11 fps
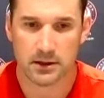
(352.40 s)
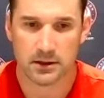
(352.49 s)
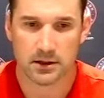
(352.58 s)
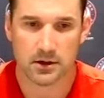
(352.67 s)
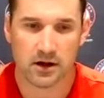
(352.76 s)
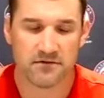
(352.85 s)

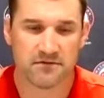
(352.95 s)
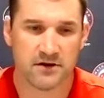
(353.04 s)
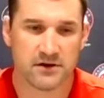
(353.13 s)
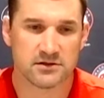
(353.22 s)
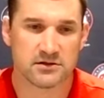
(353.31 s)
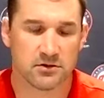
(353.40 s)
you know, I've
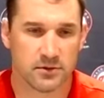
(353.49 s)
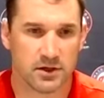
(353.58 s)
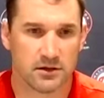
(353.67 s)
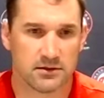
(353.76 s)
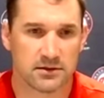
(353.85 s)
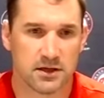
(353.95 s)
faced so many
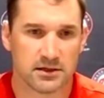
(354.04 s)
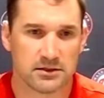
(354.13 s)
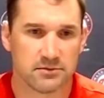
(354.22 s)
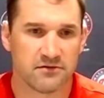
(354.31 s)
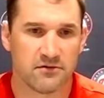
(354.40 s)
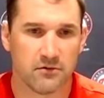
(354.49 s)
of these guys
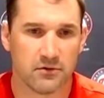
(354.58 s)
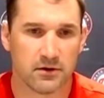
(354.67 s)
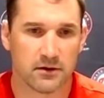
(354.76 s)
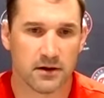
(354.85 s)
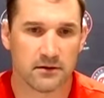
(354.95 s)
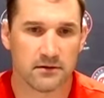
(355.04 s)

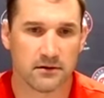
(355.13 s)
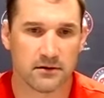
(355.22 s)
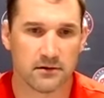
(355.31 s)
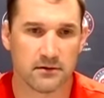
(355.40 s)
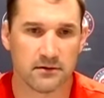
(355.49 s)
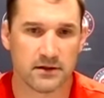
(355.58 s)
before. I think
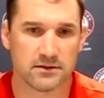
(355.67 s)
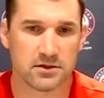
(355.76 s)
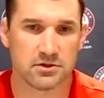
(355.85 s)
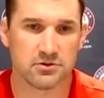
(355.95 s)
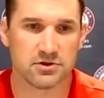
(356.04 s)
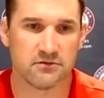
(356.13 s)
that's a
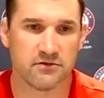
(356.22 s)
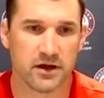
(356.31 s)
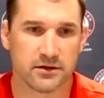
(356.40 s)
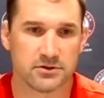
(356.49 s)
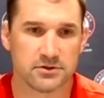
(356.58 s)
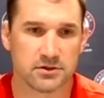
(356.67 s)
huge
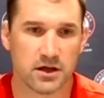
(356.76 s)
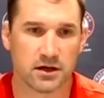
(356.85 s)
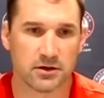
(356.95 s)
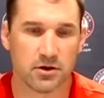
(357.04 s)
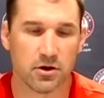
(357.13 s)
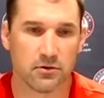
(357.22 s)
advantage, kind
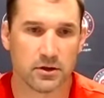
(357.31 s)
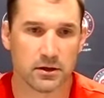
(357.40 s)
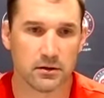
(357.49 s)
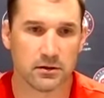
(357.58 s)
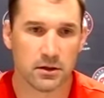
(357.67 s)
of knowing